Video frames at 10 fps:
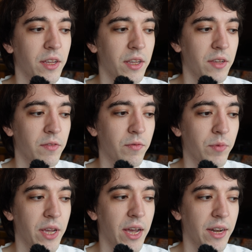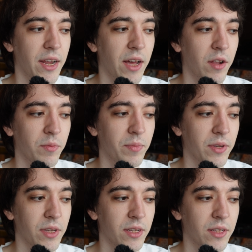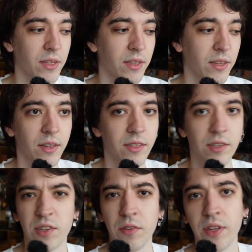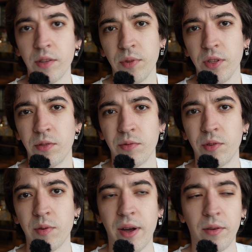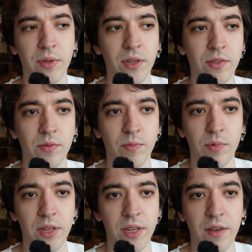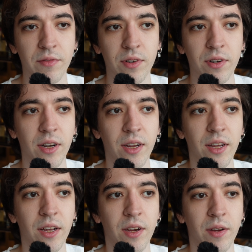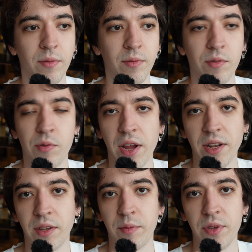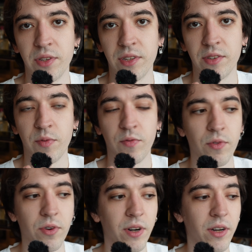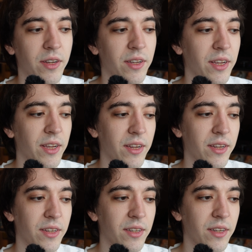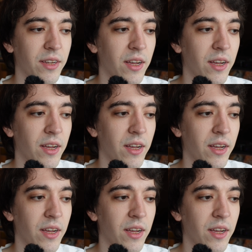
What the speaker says: if we had help in the stuff that we don't know about, because we never created a business before. And